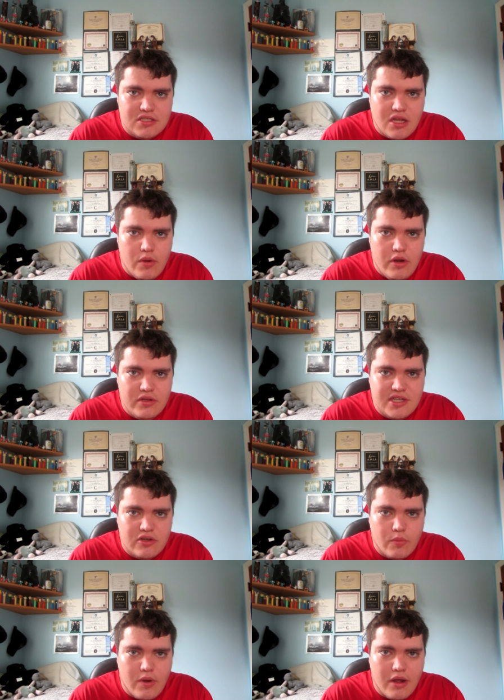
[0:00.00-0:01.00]
So a new
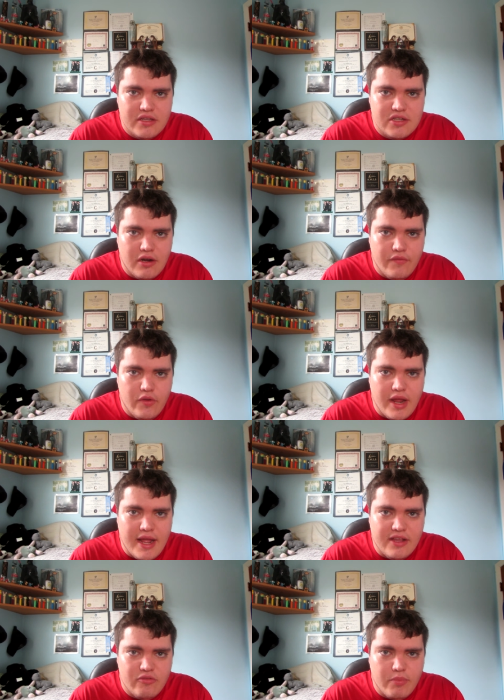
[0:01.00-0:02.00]
series will probably start in a few
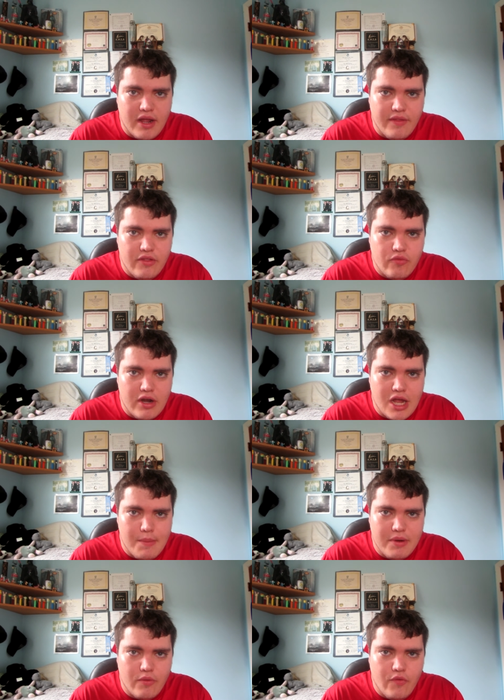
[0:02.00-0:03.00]
days, but uh, this random
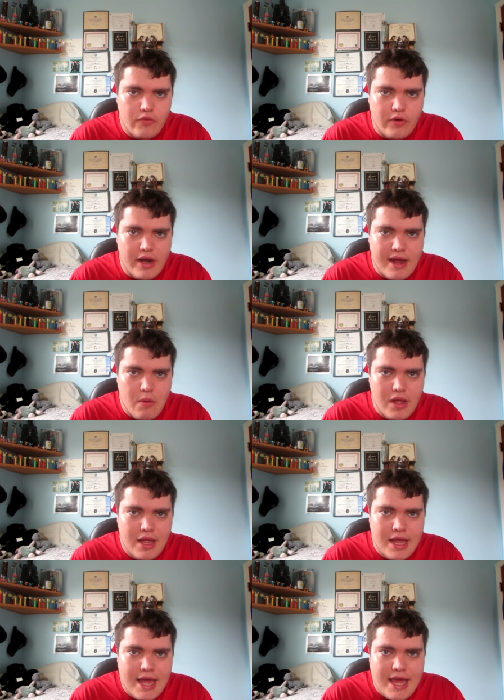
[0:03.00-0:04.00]
topic we're focusing on now
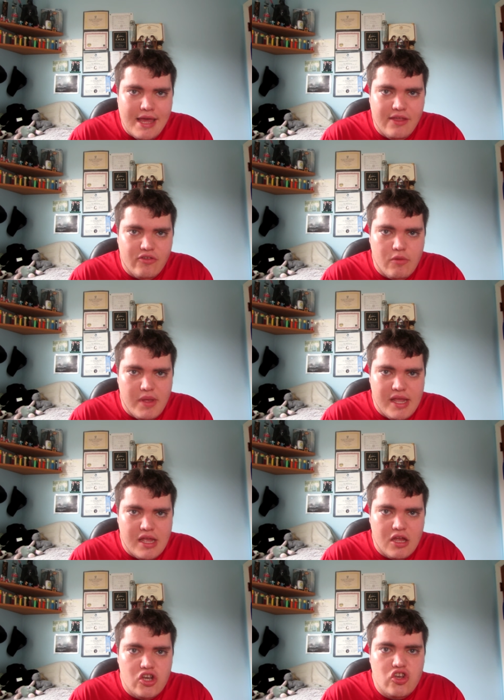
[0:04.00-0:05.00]
is going to
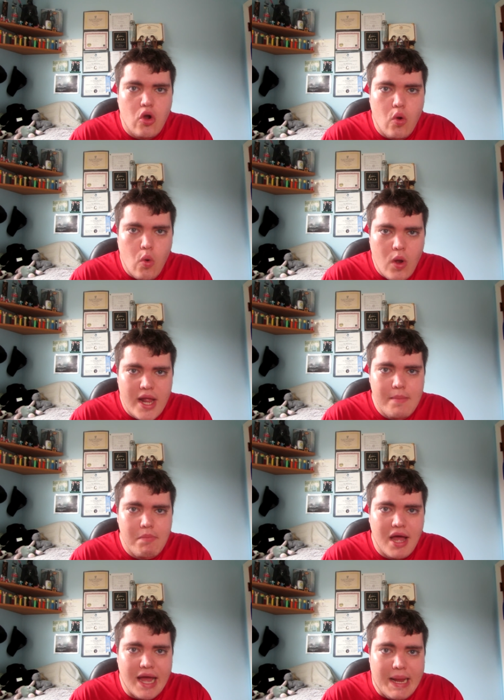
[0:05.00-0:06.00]
be toy
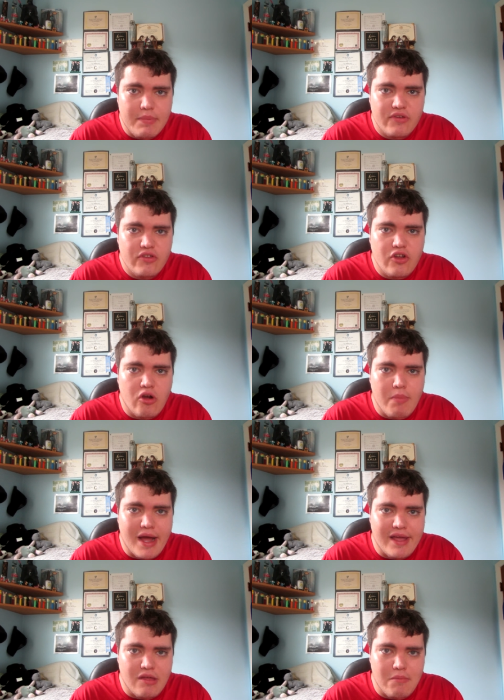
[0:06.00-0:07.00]
pipes. Don't
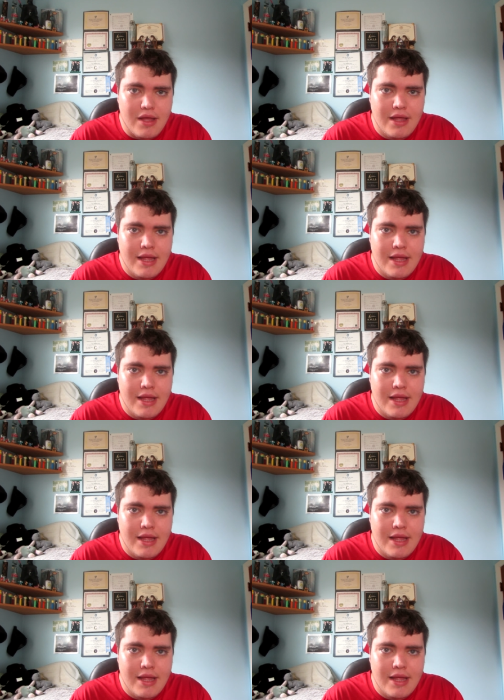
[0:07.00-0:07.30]
buy them.